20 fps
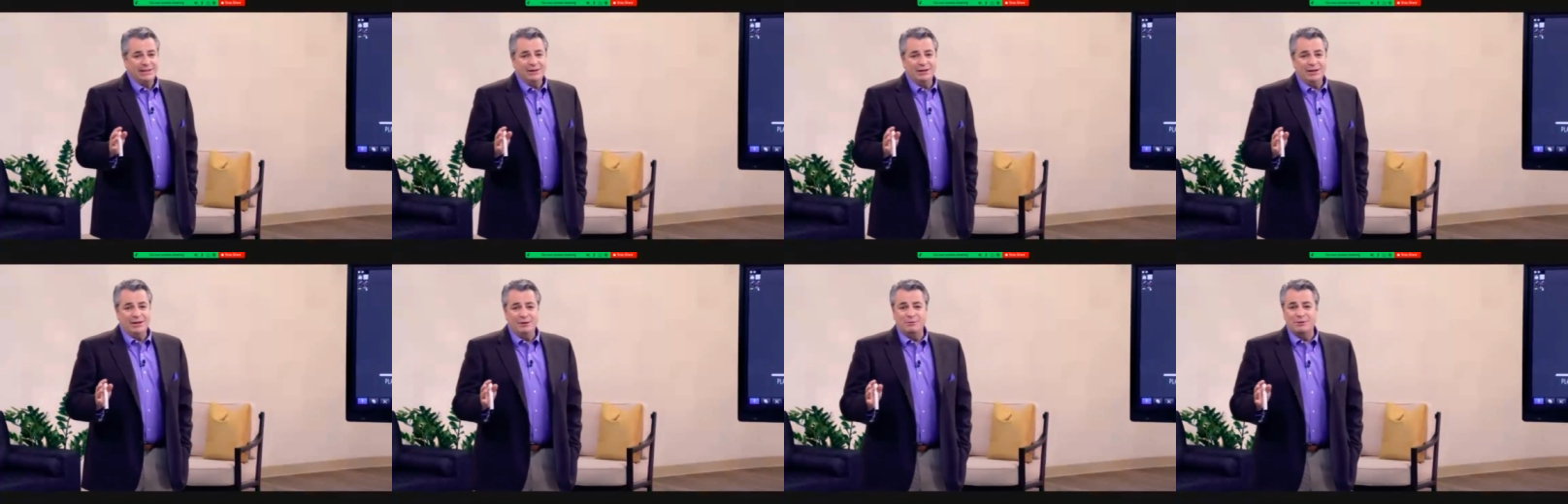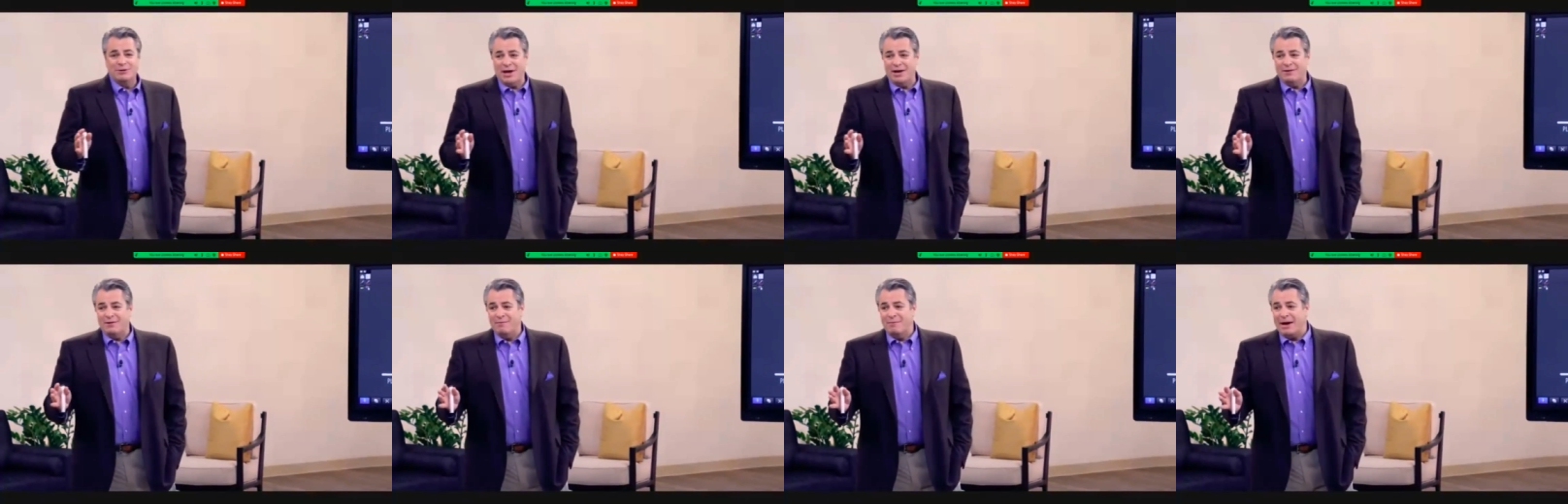he was
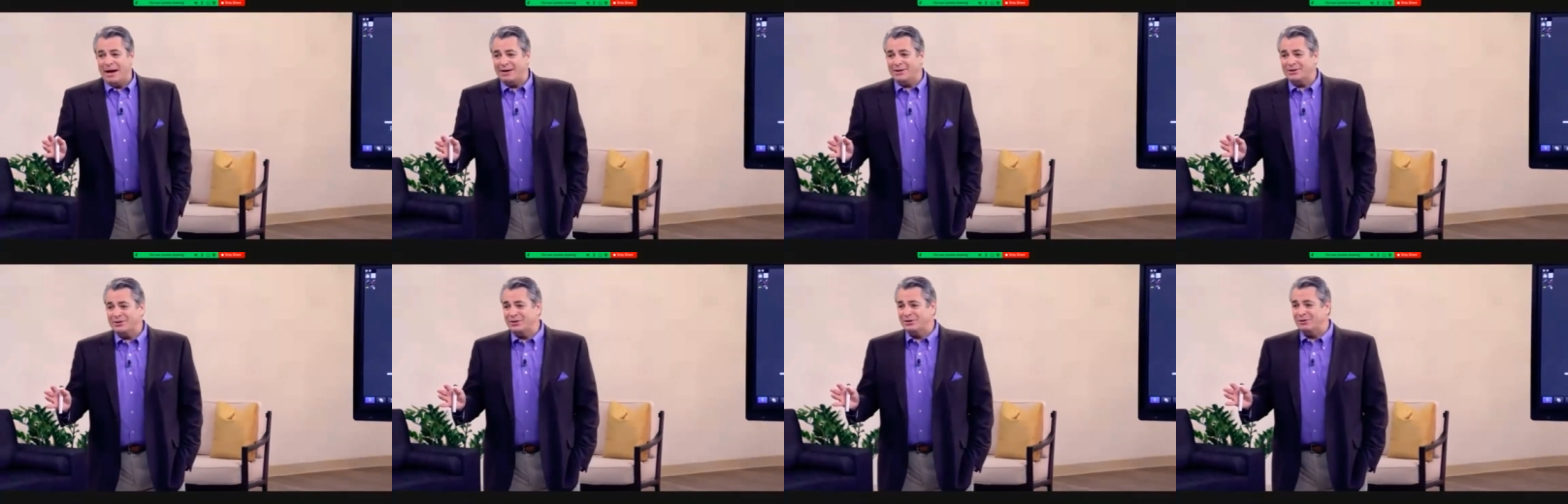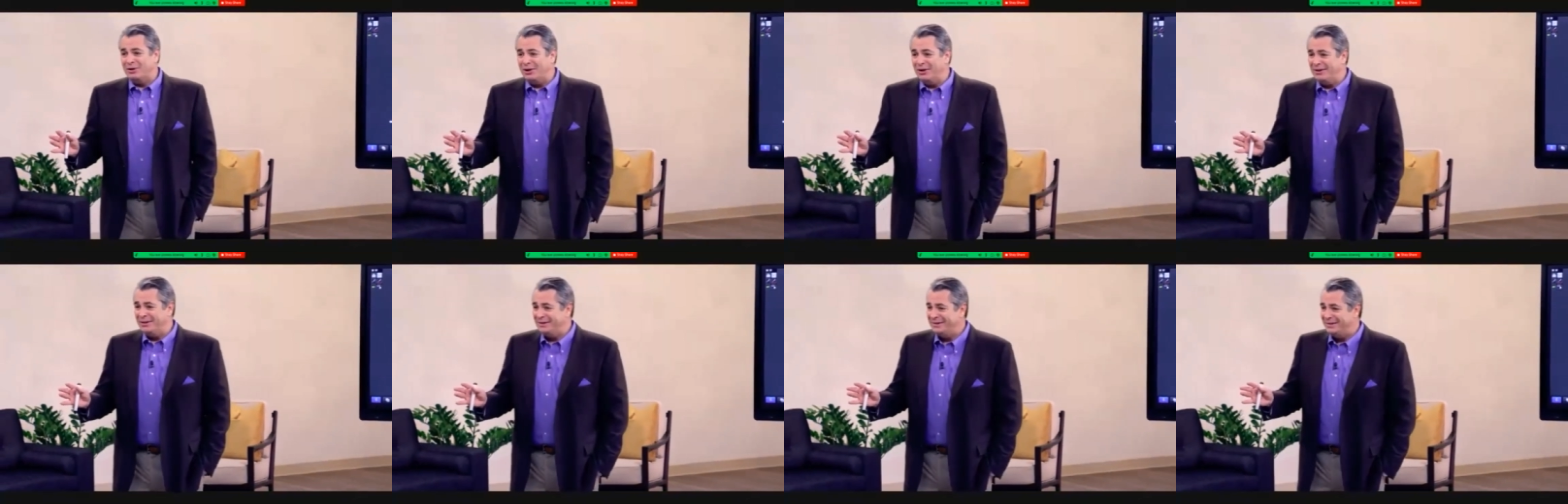kind of a master,
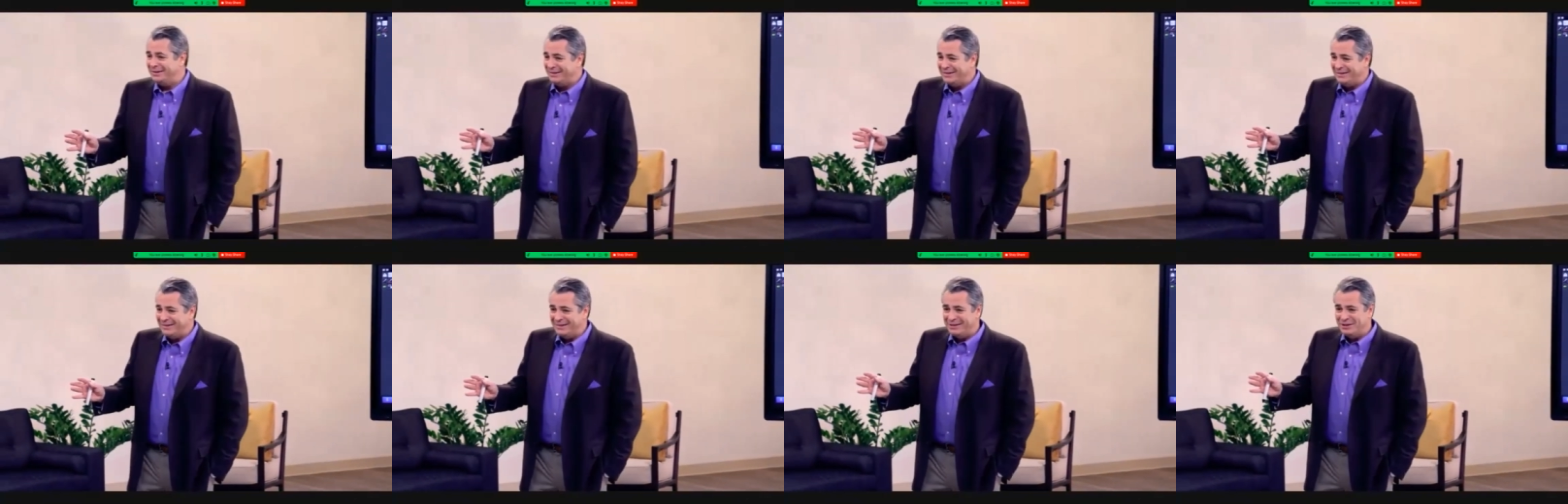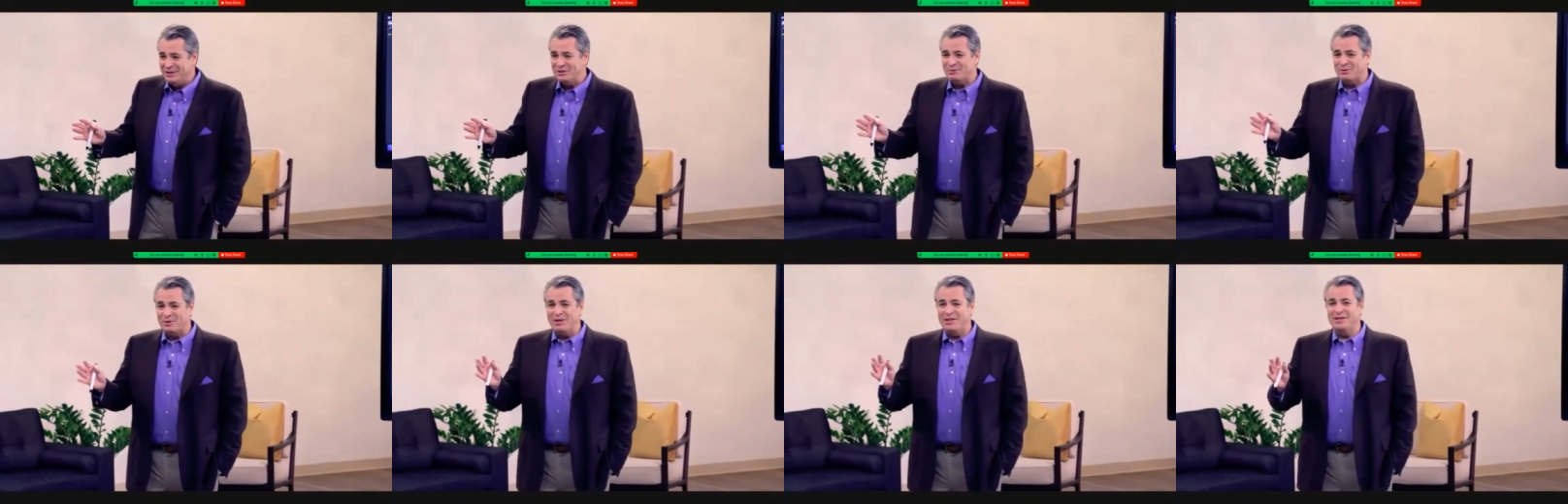right?
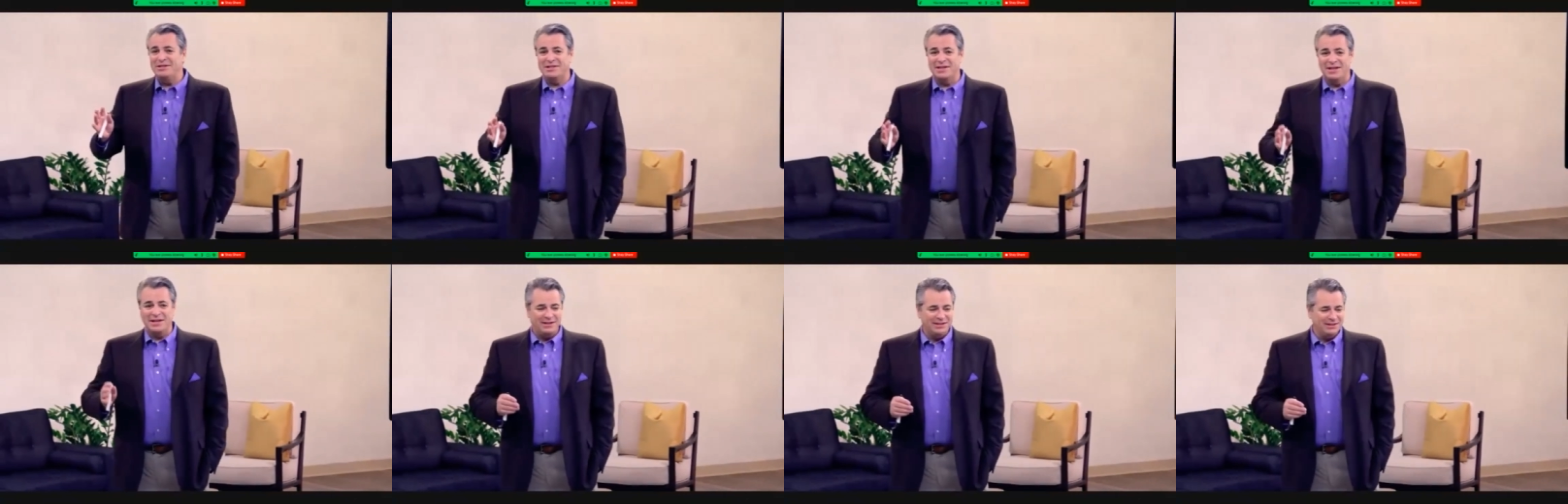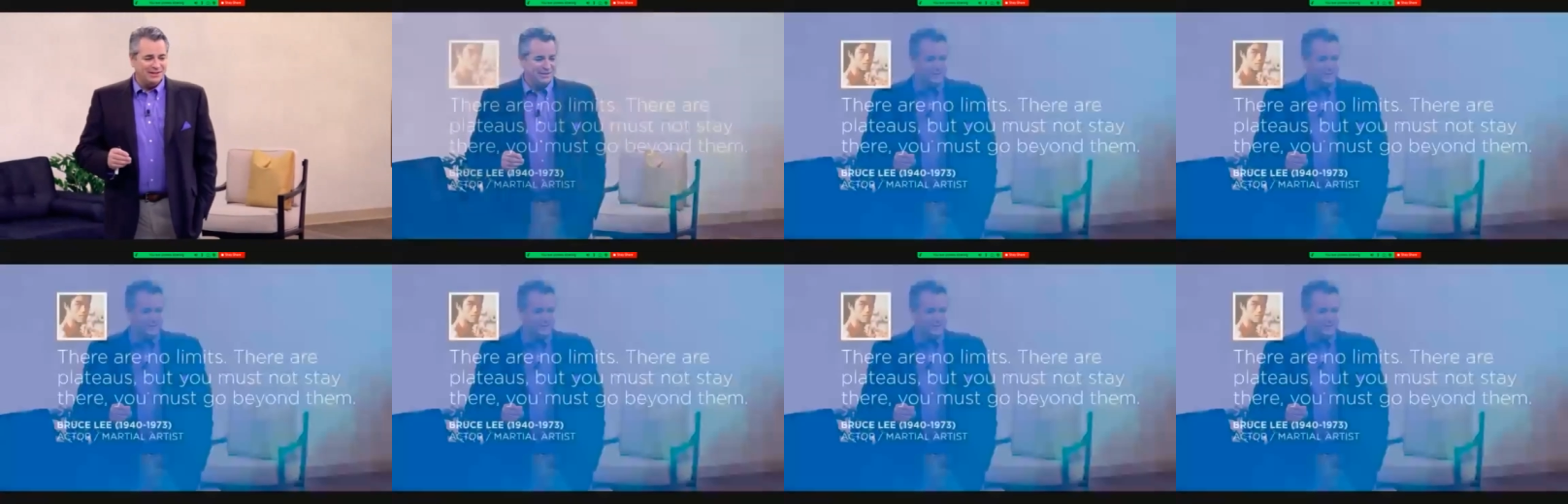Here's what he said.